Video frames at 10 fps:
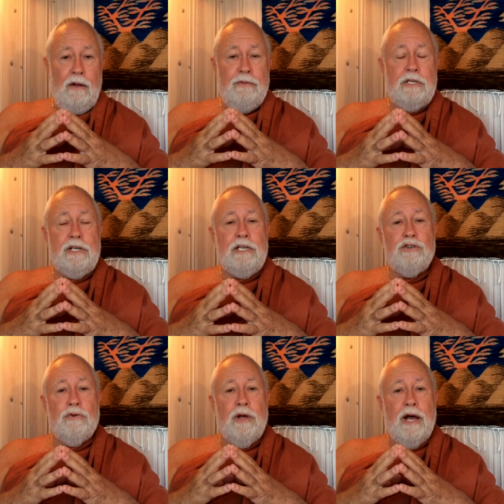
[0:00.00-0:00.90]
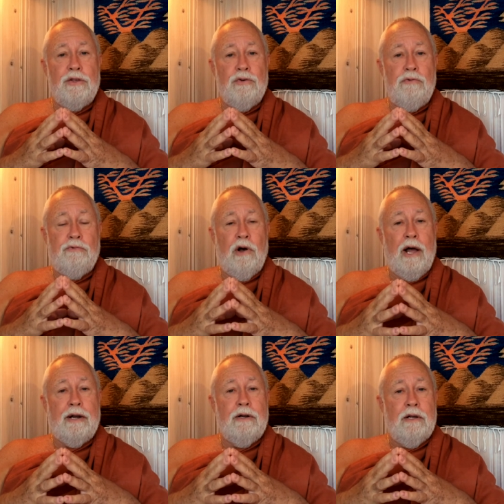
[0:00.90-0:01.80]
The teacher that you
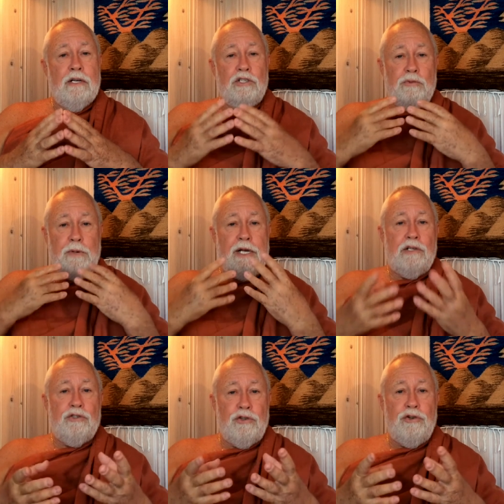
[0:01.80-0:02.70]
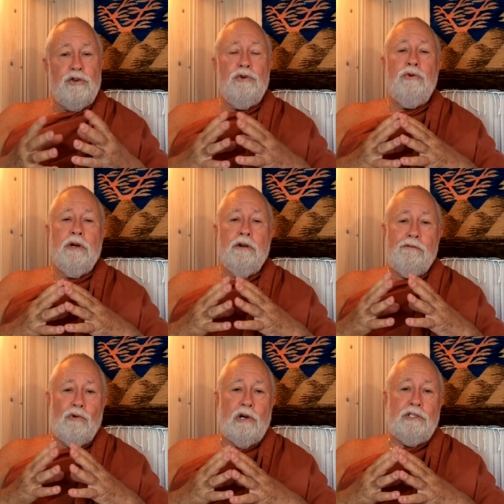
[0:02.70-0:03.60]
find speaks to you in a
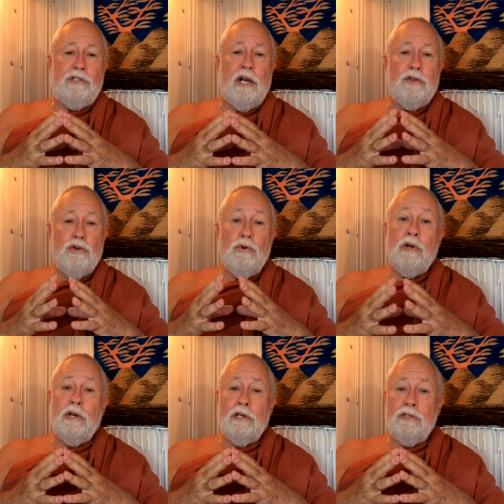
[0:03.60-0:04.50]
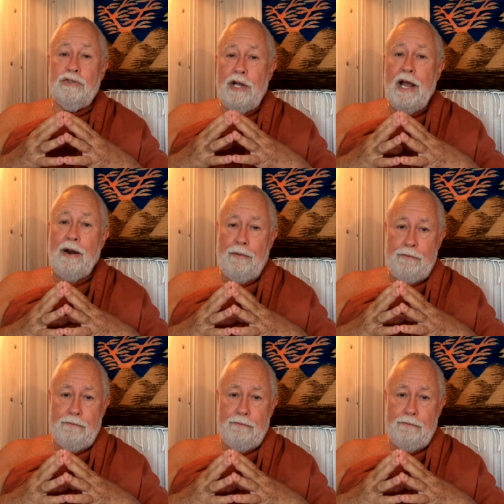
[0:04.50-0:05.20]
voice that you can understand.